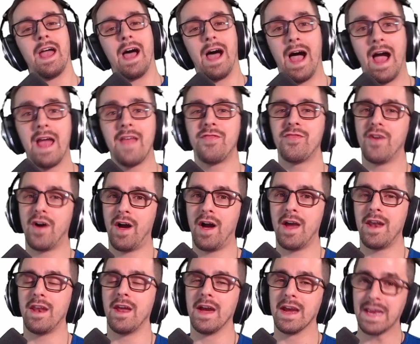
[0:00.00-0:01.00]
I
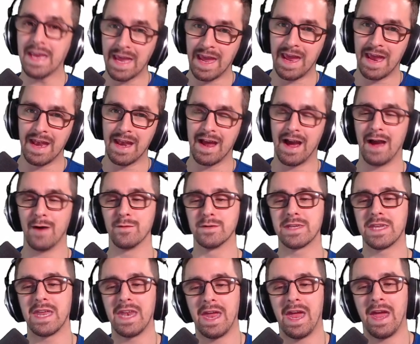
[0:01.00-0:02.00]
thought again I
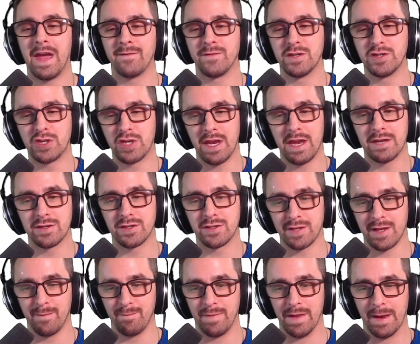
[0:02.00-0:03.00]
was gonna have to change
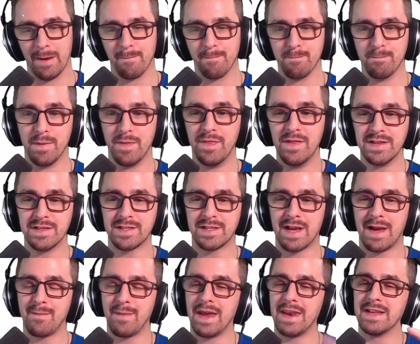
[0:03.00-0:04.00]
something, but this
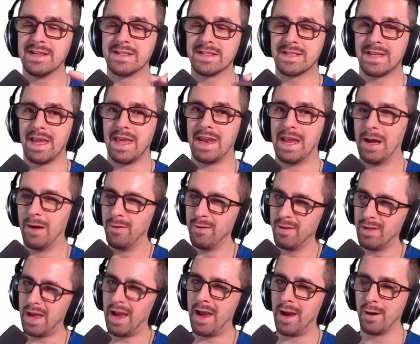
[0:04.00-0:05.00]
time I didn't say it out
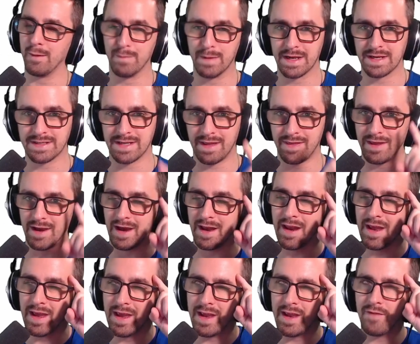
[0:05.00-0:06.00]
loud because I
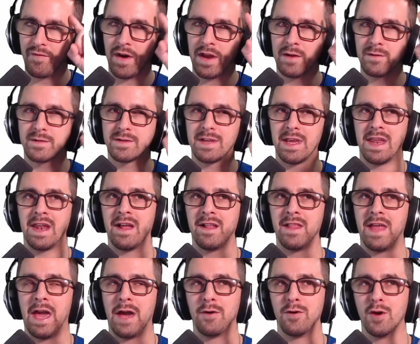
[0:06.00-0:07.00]
thought if I don't say it out
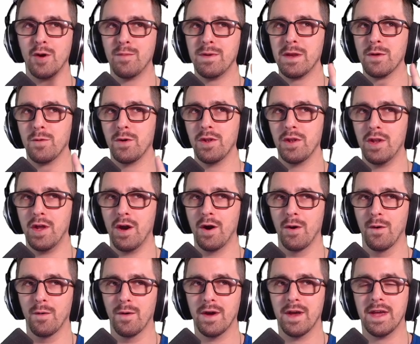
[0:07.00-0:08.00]
loud, nobody will
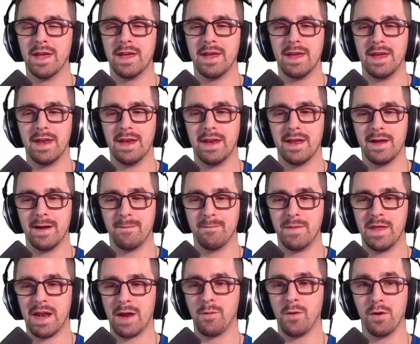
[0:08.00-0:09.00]
know, and um,
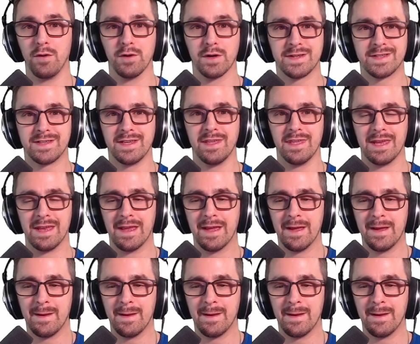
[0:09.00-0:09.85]
then I won't look silly.